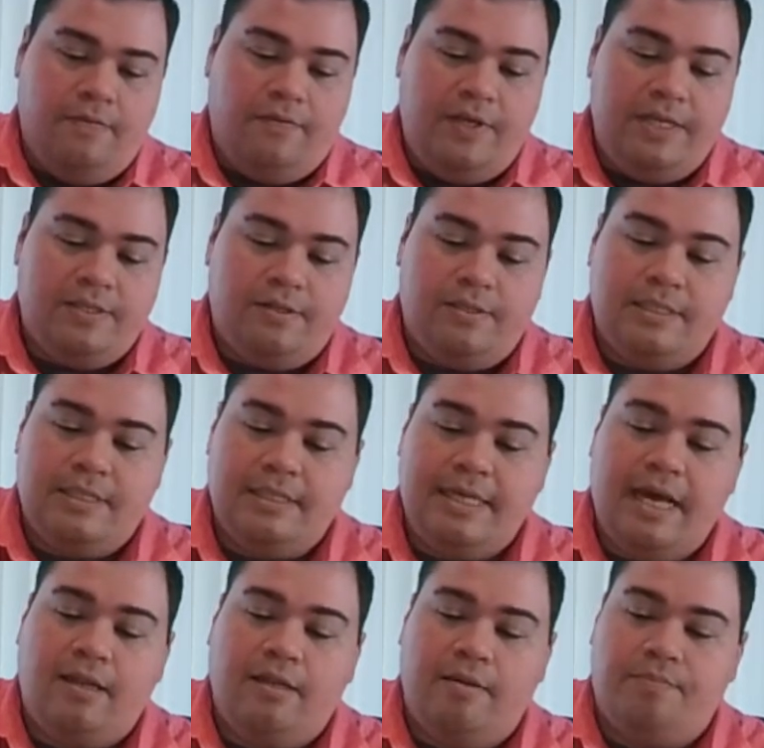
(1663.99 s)
These are
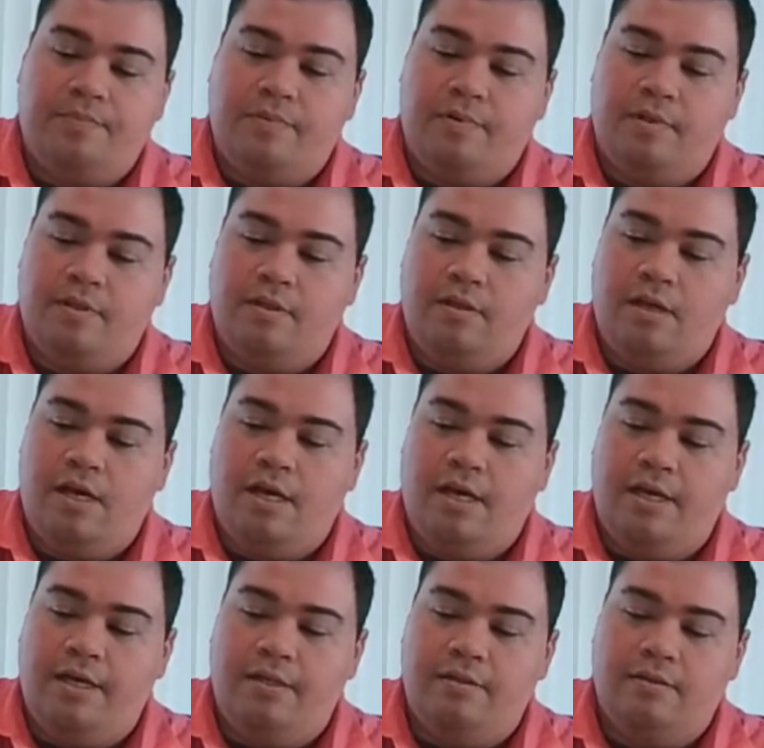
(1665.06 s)
scalloped
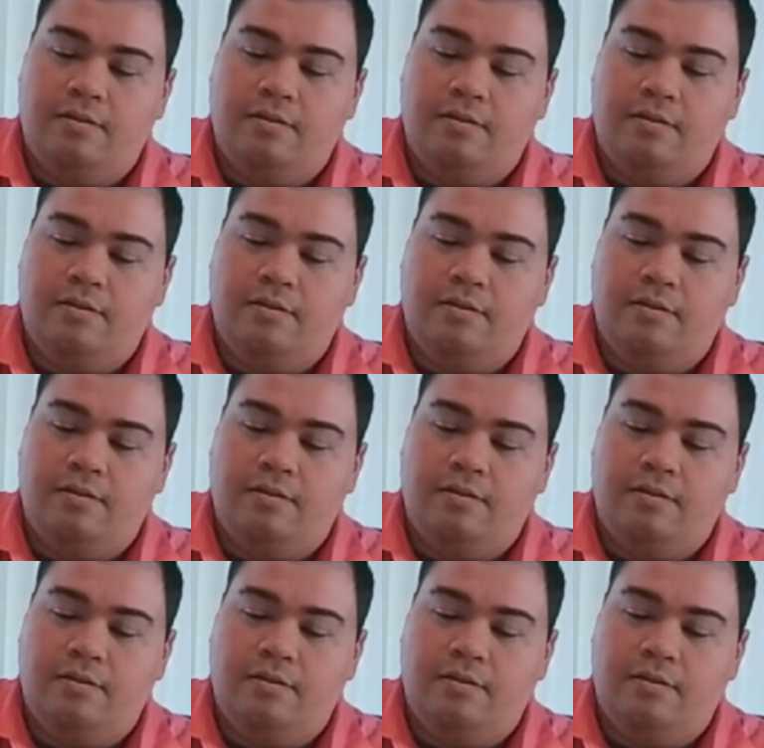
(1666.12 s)
butter